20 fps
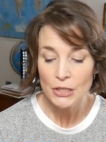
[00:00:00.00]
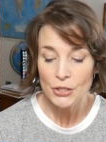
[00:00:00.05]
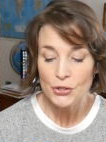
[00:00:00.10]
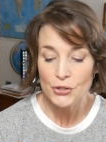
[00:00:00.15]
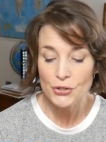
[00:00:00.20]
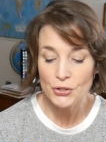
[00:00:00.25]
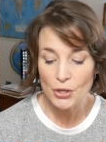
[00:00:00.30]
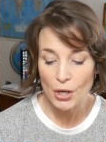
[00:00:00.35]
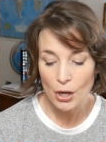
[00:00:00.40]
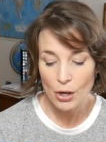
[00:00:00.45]

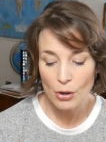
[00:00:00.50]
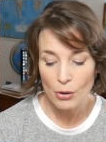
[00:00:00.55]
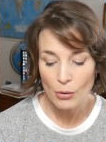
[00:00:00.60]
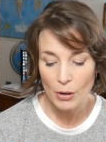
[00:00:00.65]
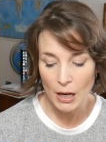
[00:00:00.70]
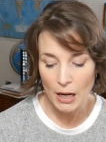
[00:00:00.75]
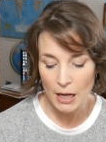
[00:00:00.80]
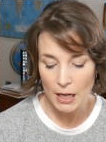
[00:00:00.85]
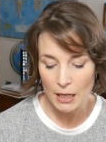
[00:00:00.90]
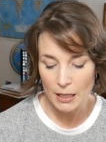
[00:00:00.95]

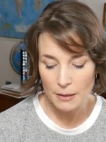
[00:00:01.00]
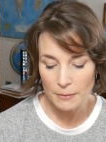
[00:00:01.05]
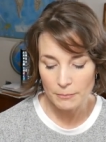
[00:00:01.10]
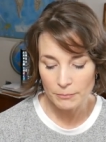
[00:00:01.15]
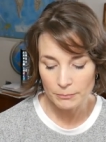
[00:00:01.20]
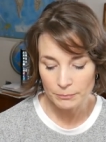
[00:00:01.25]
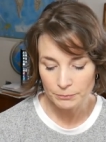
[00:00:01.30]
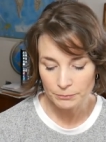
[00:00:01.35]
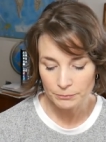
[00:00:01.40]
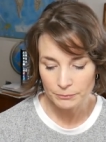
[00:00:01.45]
So,
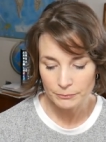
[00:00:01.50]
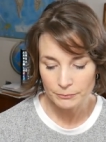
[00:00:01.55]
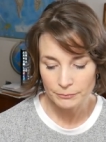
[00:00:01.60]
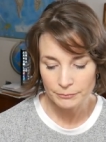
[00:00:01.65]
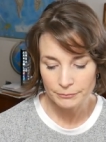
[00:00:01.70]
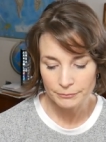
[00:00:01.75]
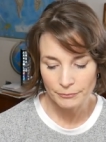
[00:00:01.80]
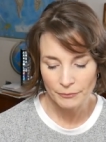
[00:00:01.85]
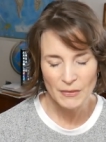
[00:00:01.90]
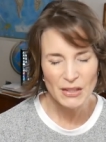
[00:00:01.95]
um,
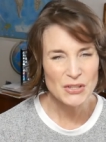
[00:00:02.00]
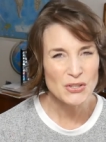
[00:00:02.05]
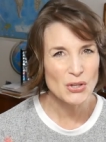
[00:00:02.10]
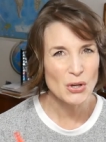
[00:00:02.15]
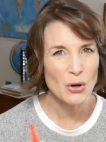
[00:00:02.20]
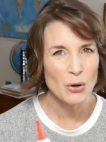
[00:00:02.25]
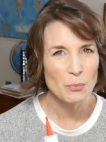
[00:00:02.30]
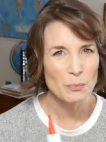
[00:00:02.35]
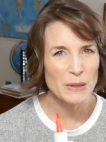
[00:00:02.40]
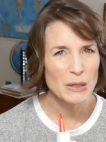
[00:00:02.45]

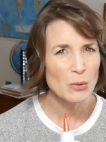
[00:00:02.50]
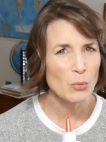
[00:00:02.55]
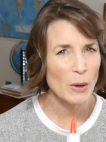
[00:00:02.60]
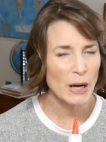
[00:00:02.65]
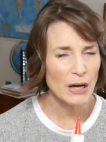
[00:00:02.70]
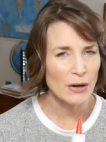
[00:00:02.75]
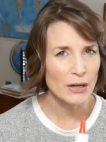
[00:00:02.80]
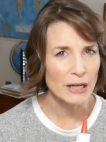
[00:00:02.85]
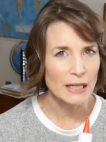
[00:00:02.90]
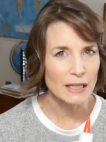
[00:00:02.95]
so be
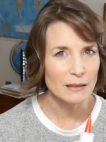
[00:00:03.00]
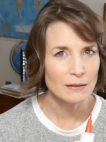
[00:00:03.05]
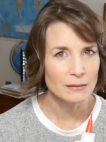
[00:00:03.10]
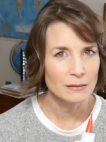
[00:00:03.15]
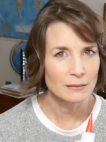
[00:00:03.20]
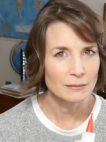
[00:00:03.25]
wary.